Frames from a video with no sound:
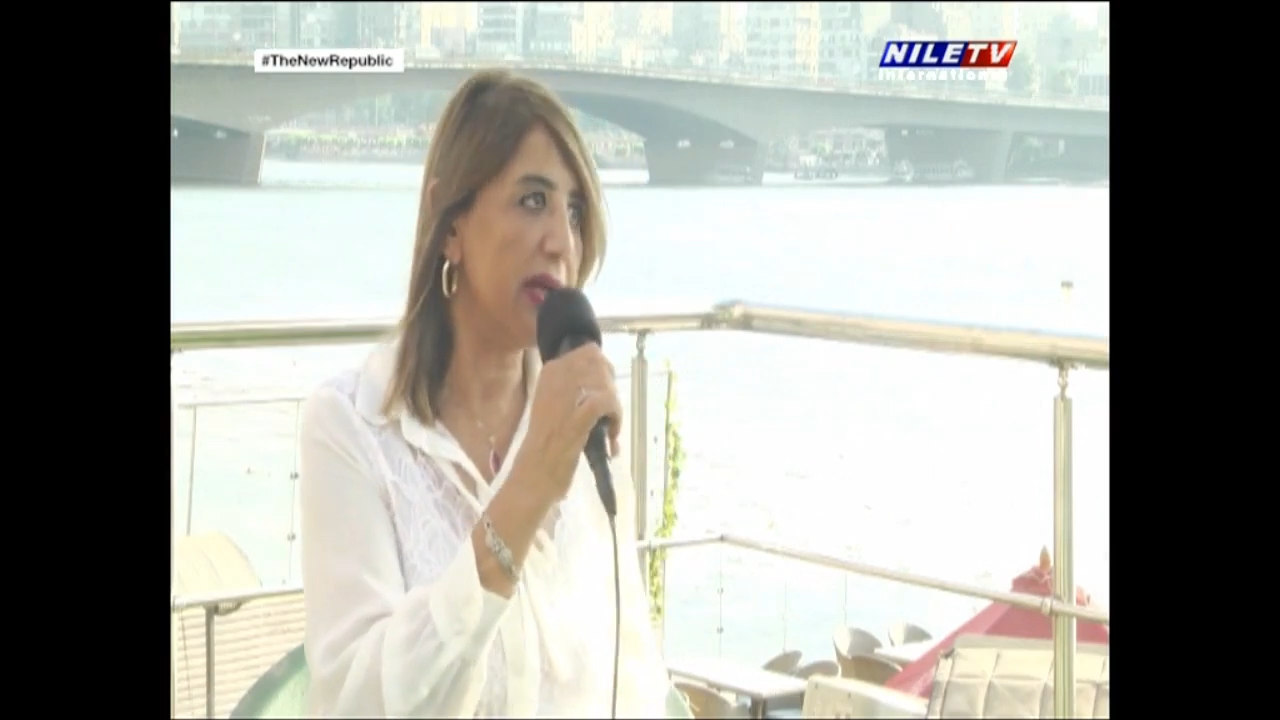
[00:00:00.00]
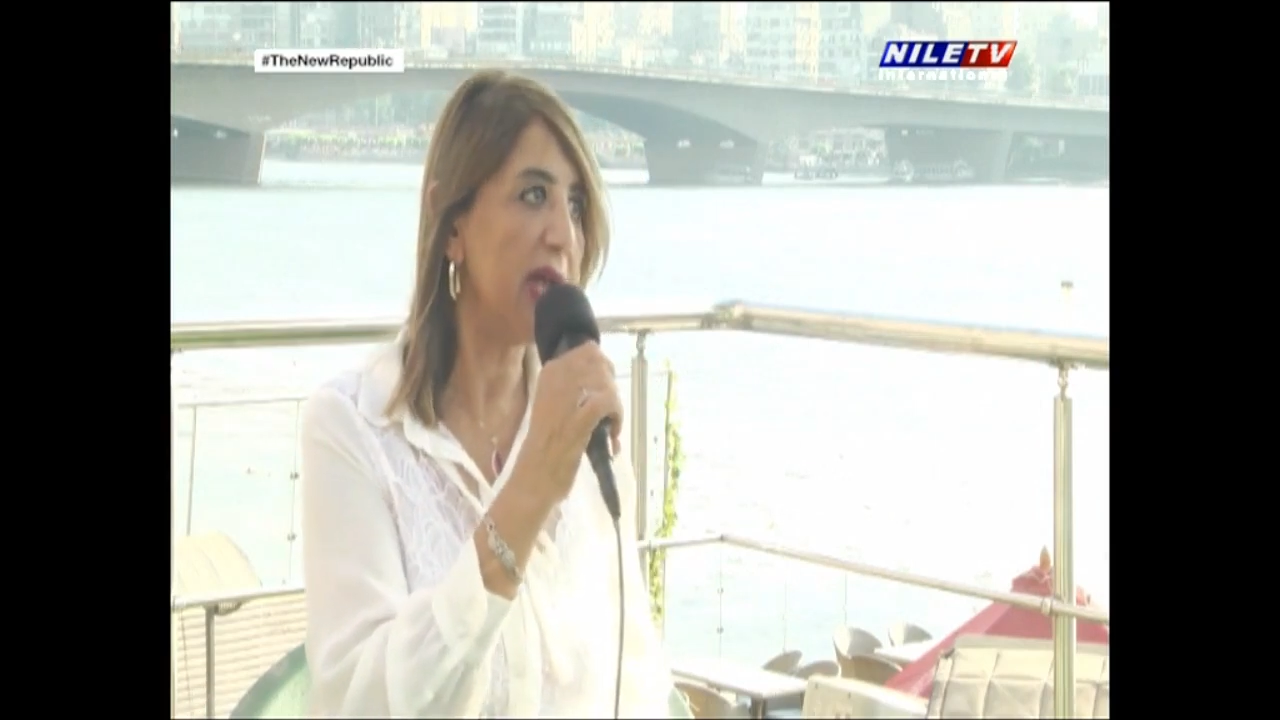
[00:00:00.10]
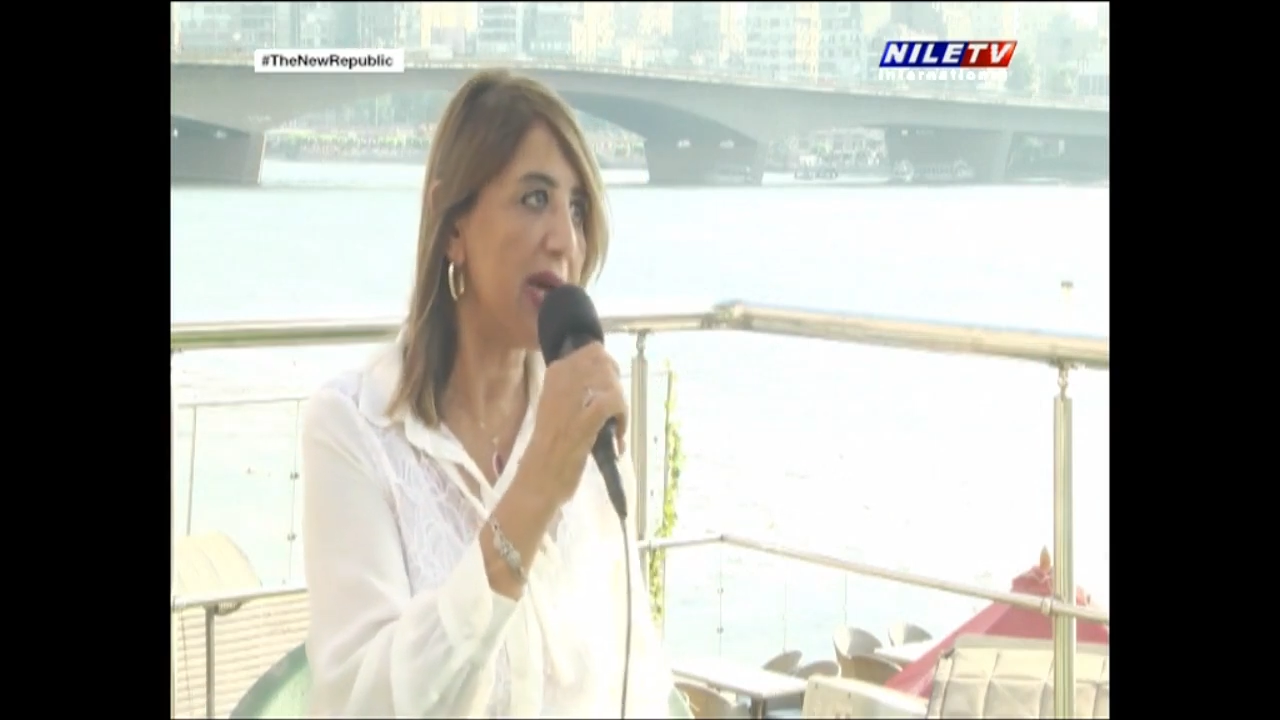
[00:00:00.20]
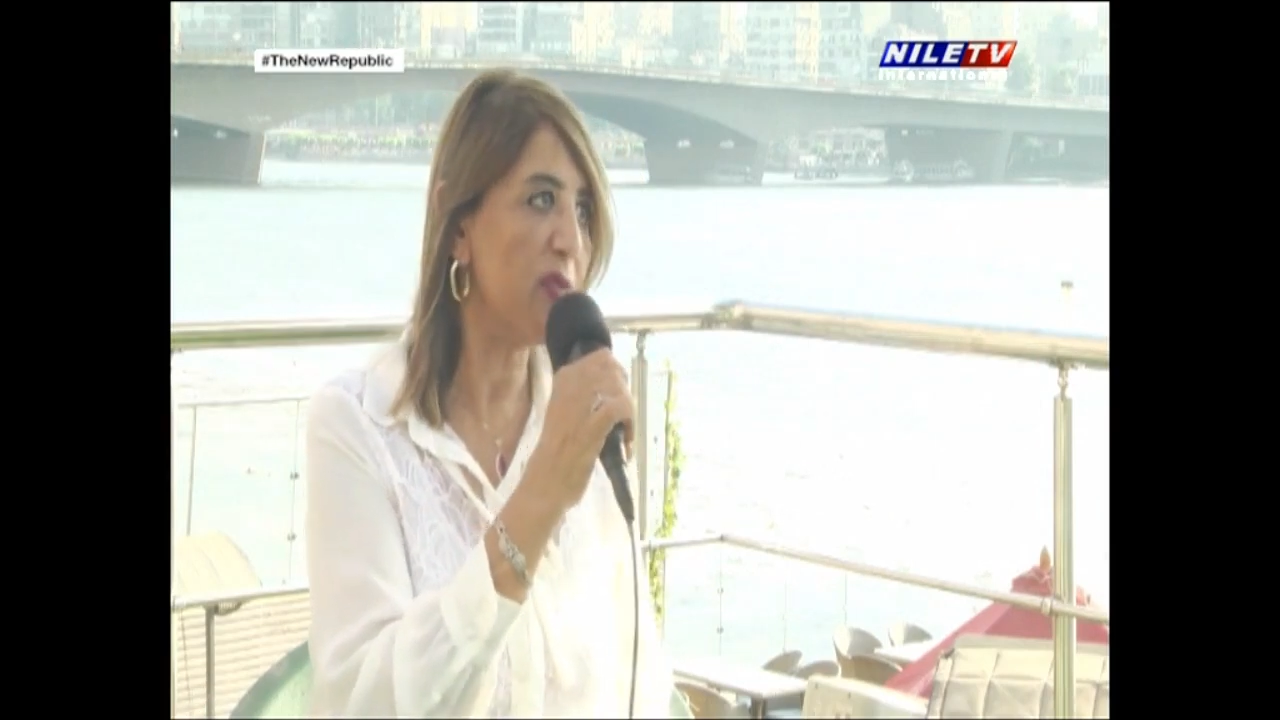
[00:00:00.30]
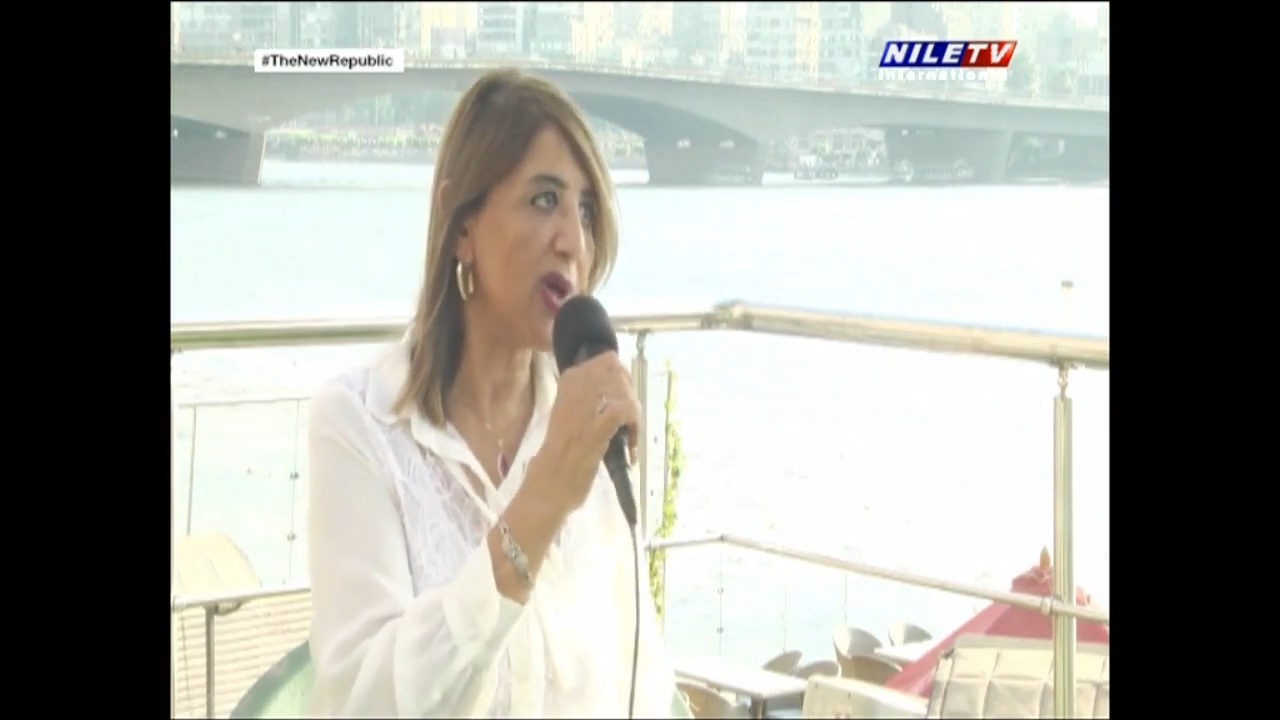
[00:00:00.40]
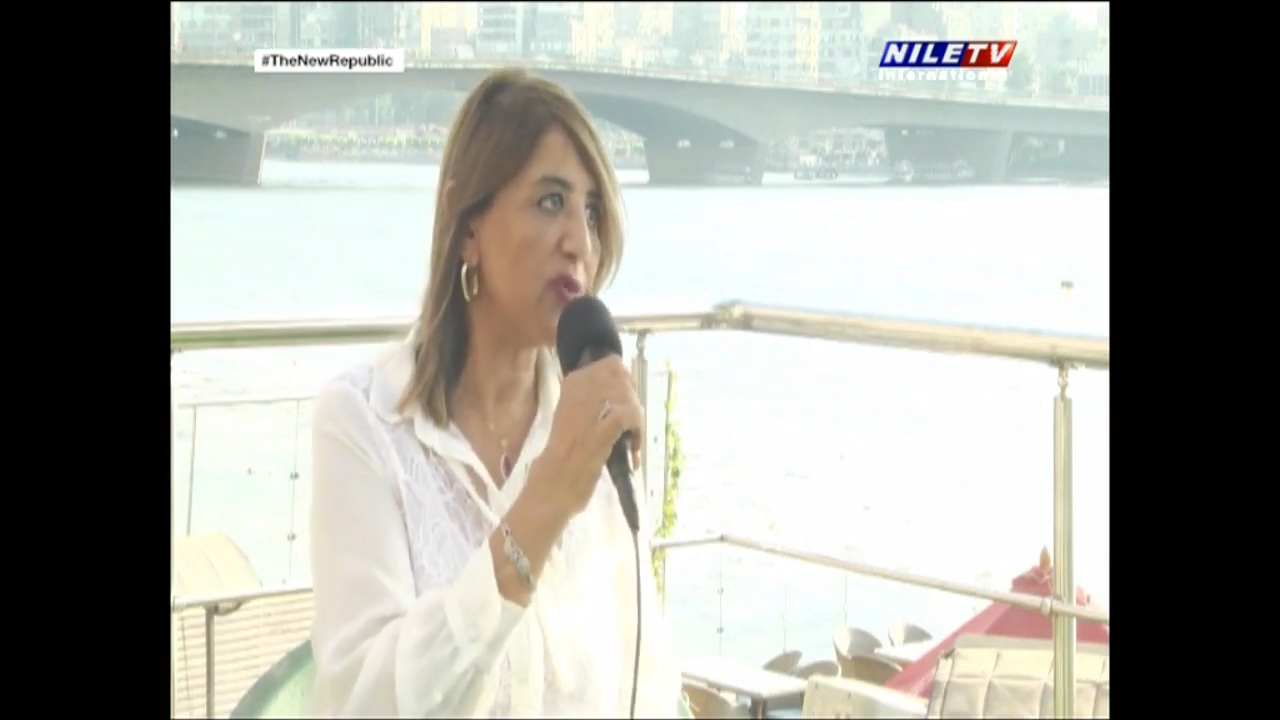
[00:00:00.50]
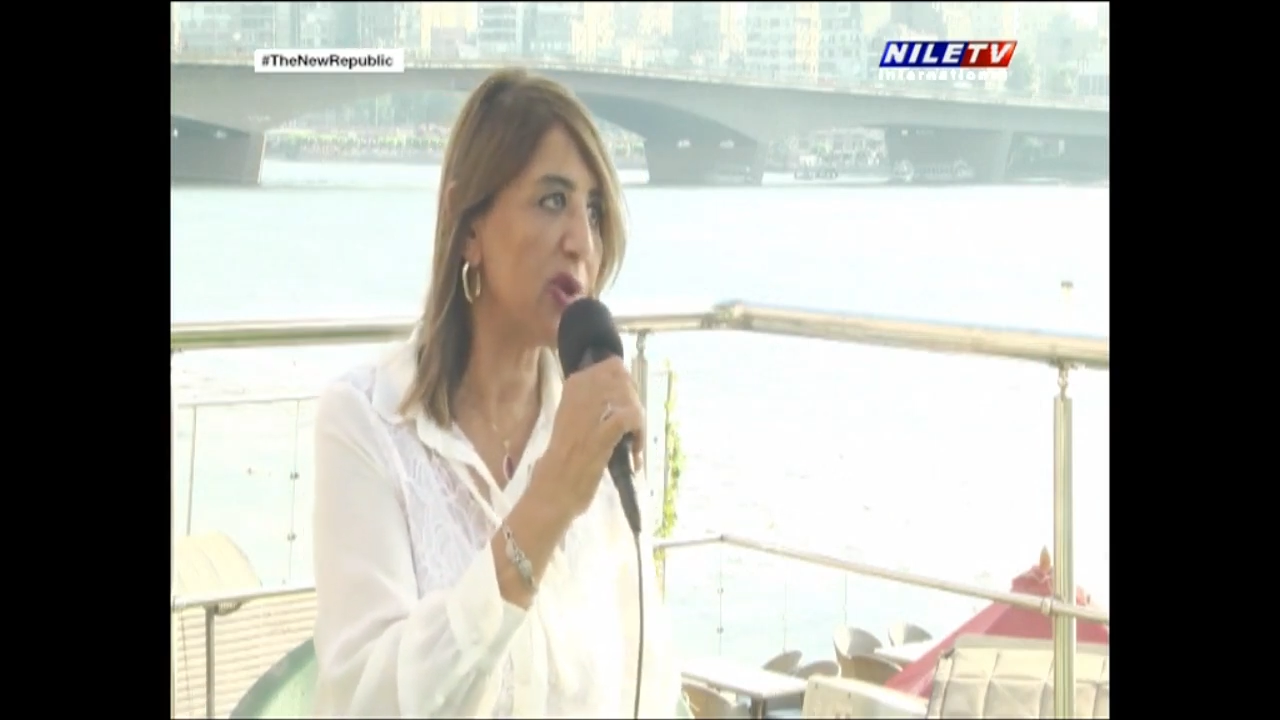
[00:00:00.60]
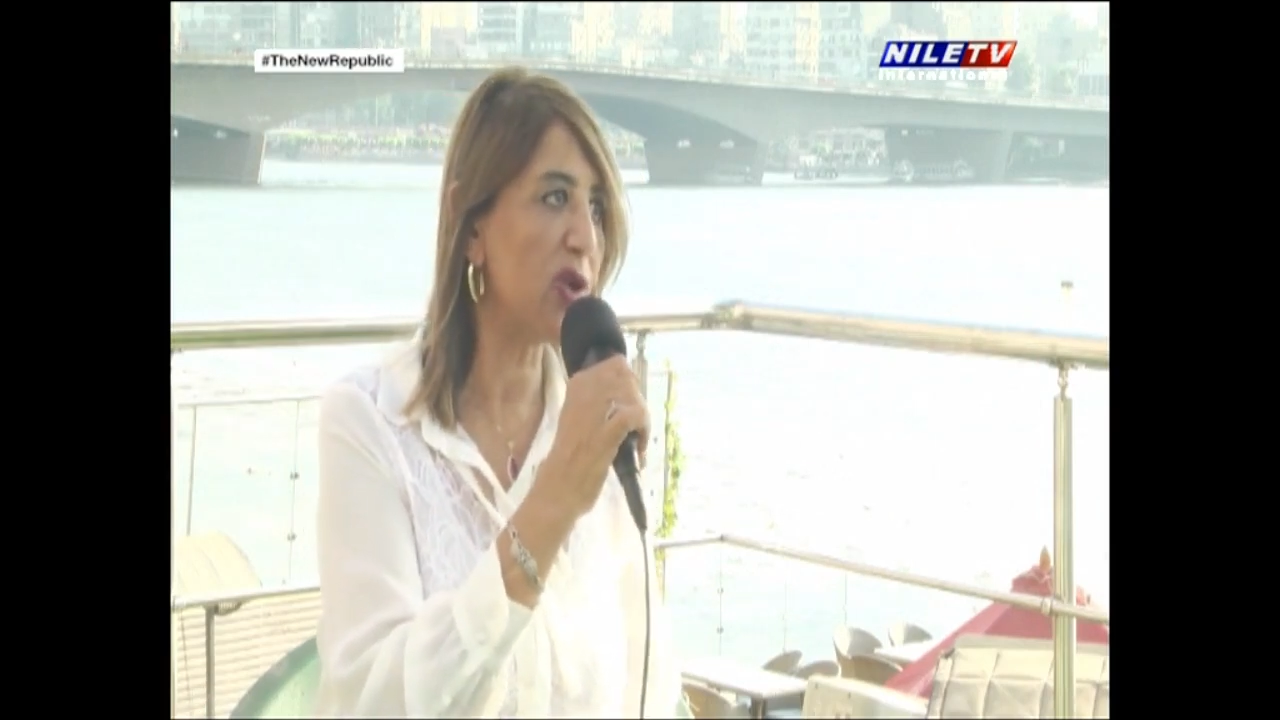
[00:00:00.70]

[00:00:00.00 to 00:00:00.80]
the time I was